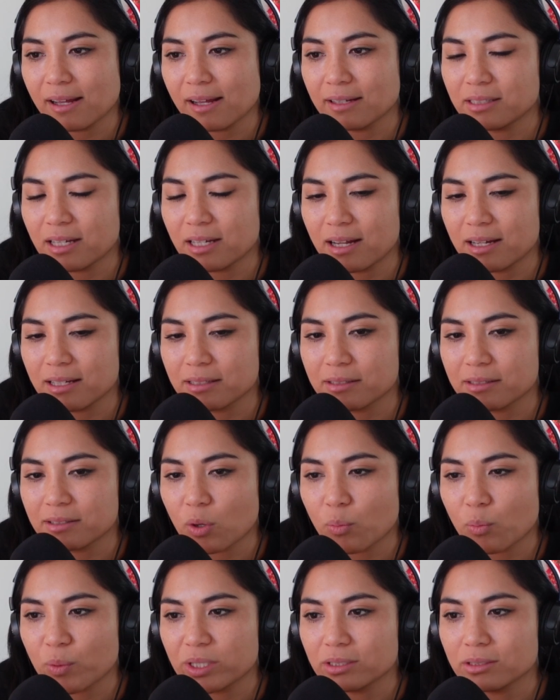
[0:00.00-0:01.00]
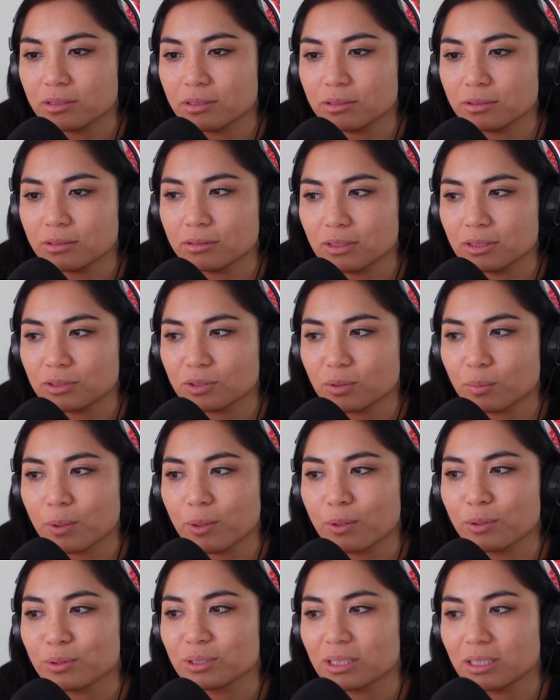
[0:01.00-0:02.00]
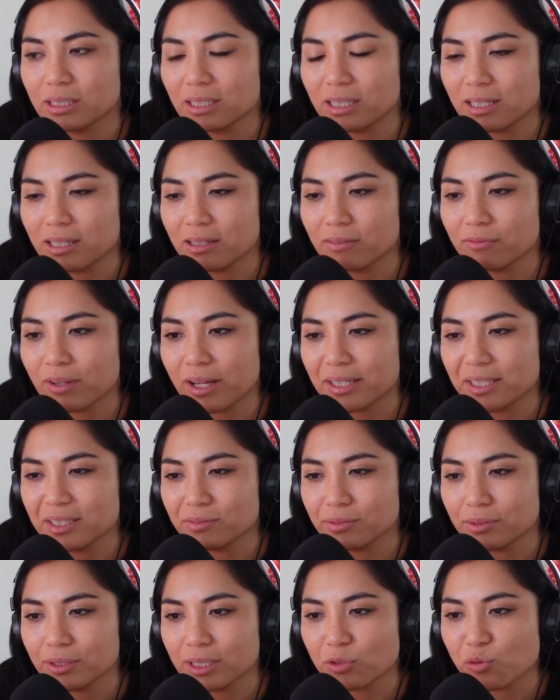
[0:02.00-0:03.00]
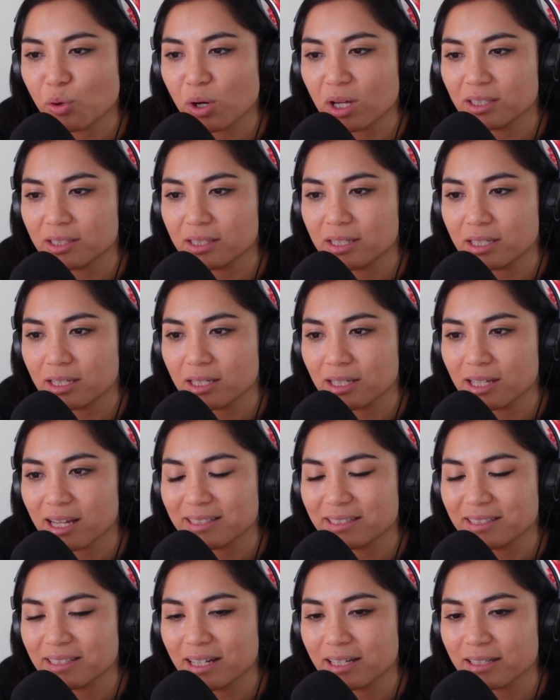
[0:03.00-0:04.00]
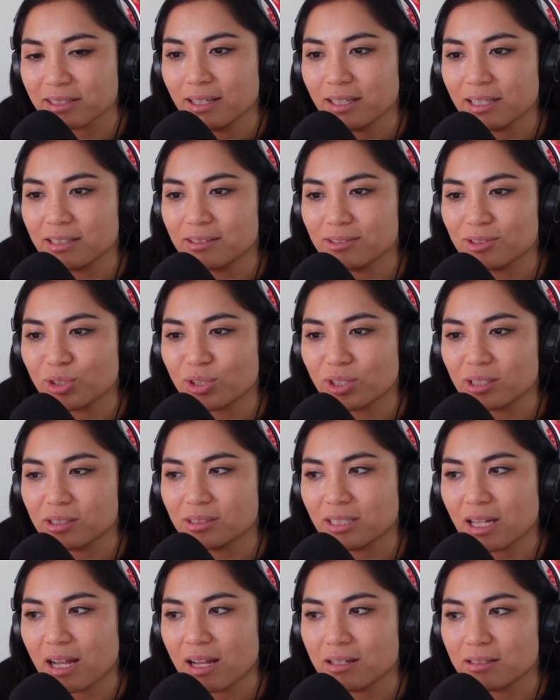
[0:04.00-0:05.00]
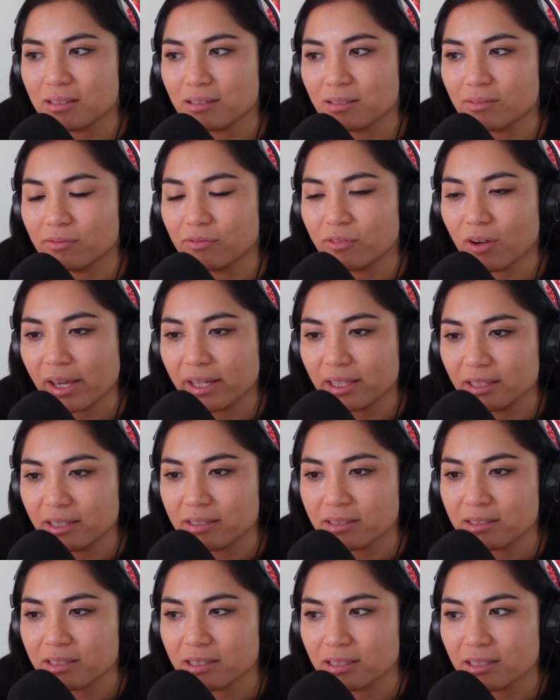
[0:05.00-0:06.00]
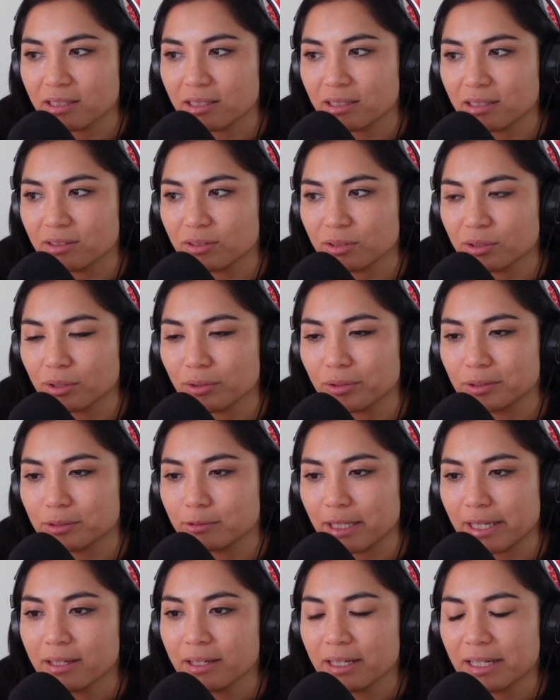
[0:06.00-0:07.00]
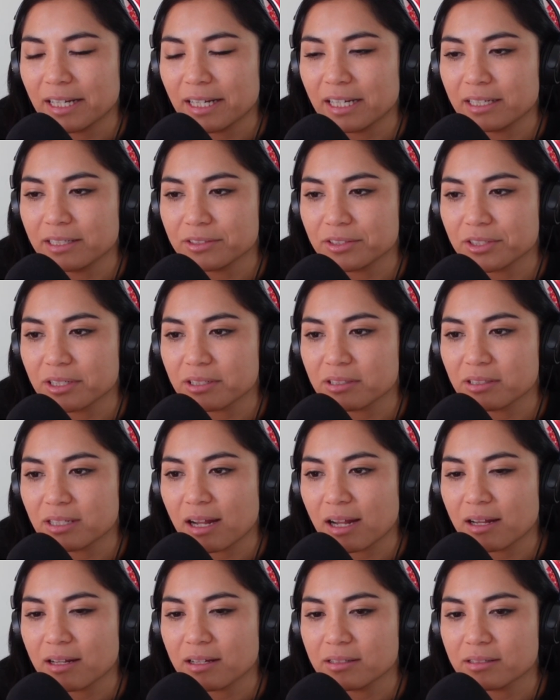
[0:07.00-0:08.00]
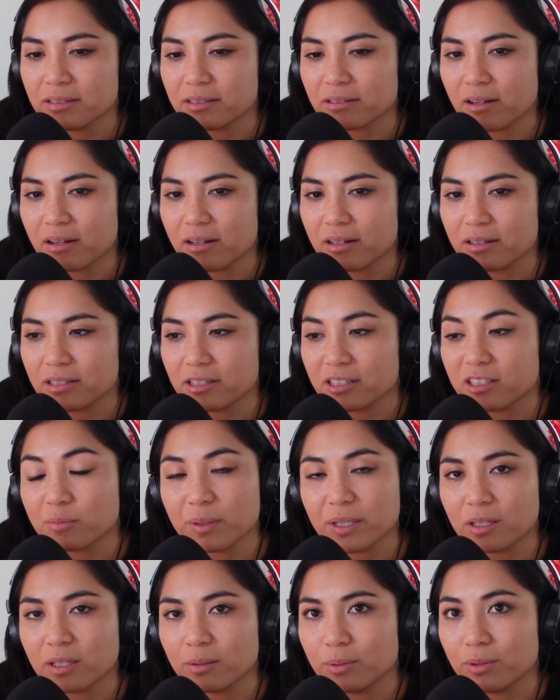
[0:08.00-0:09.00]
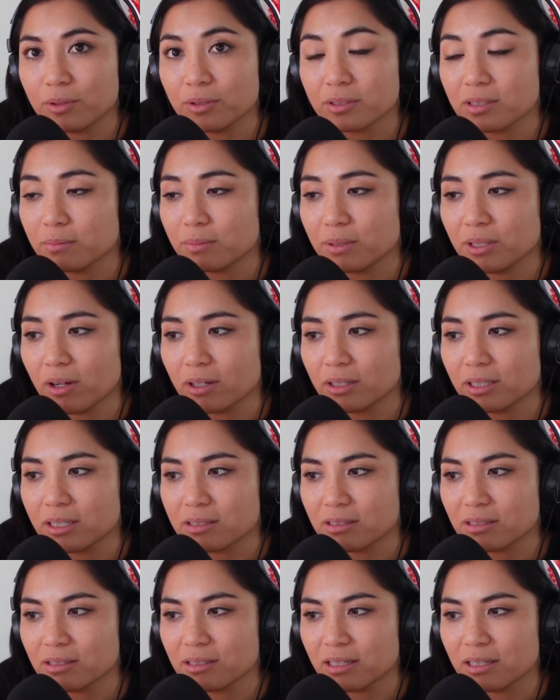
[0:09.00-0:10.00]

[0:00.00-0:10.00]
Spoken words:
that someone who supposedly fighting for equality and yet is just as violent in her own way and just as despicable, to be honest,